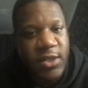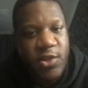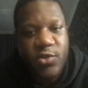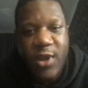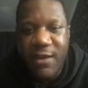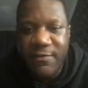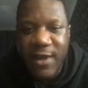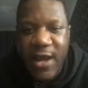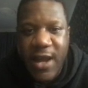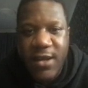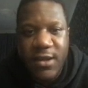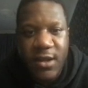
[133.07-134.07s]

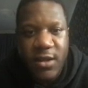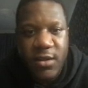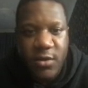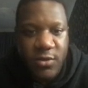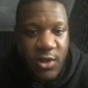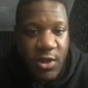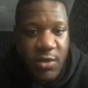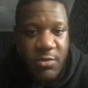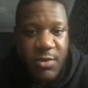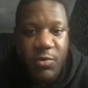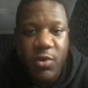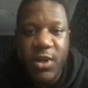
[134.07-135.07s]
Travladd, and those kind of
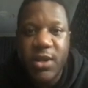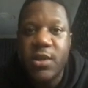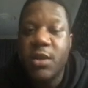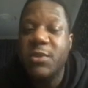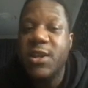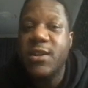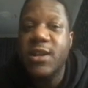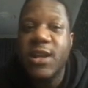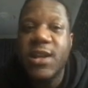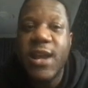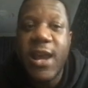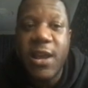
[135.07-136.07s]
people. Uh, I mean,
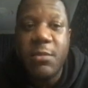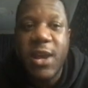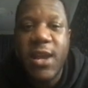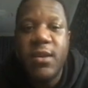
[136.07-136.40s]
in the AMA,